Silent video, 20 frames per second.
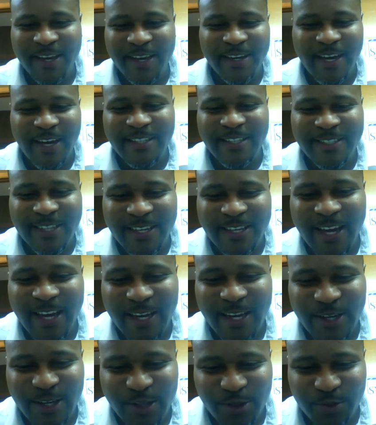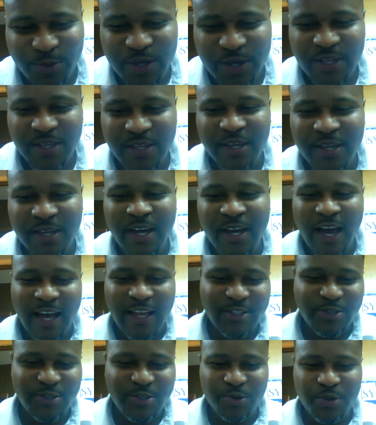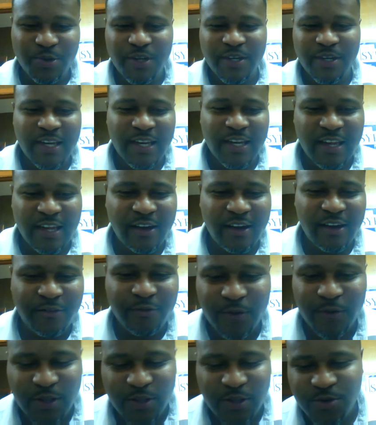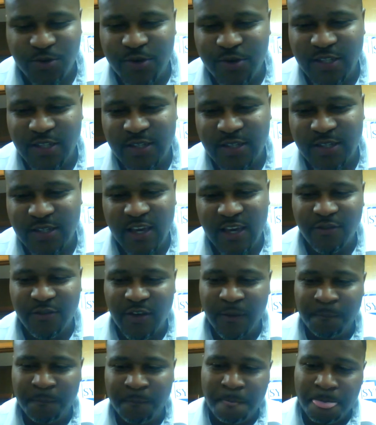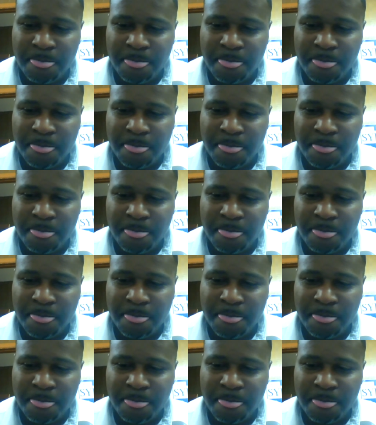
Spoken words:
1993, I joined and left with the U.S. Navy.